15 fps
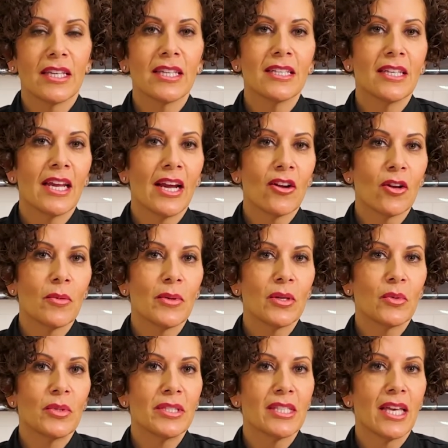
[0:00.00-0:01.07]
In Arabic
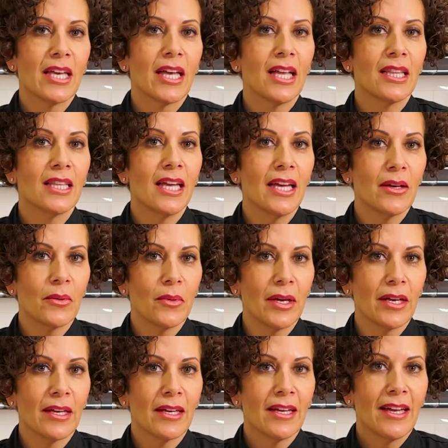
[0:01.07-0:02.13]
we say
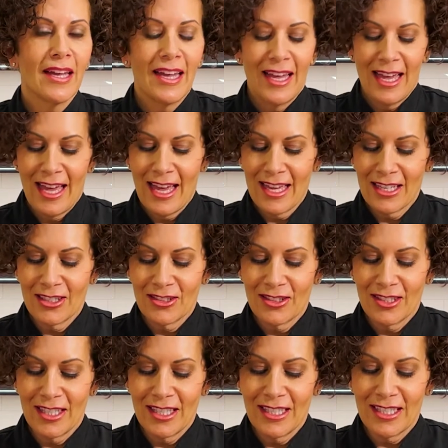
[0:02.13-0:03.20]
halewe,
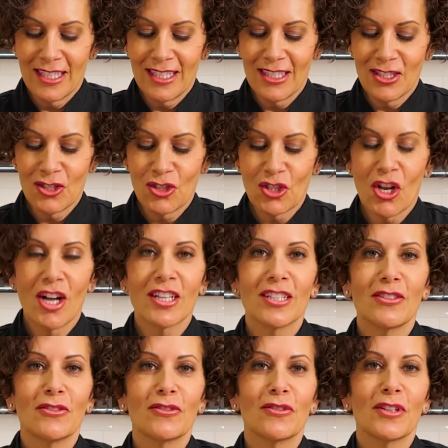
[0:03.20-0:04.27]
and it is
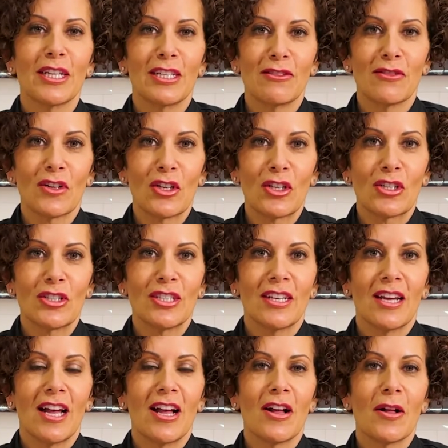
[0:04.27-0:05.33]
chocolate flavored
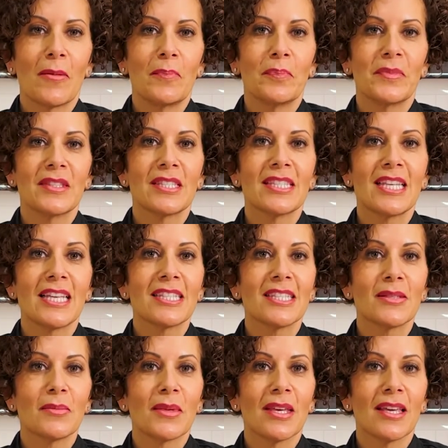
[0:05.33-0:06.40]

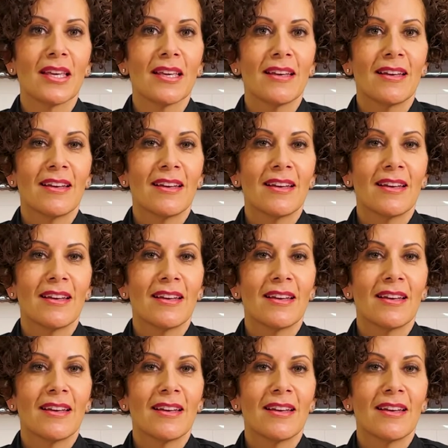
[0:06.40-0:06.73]
sesame